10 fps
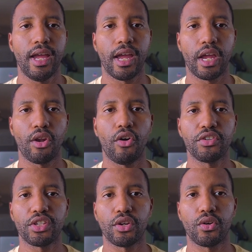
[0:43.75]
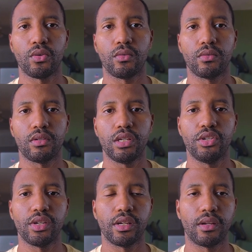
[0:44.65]
And also
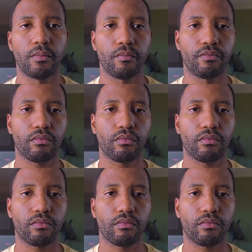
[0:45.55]
teaching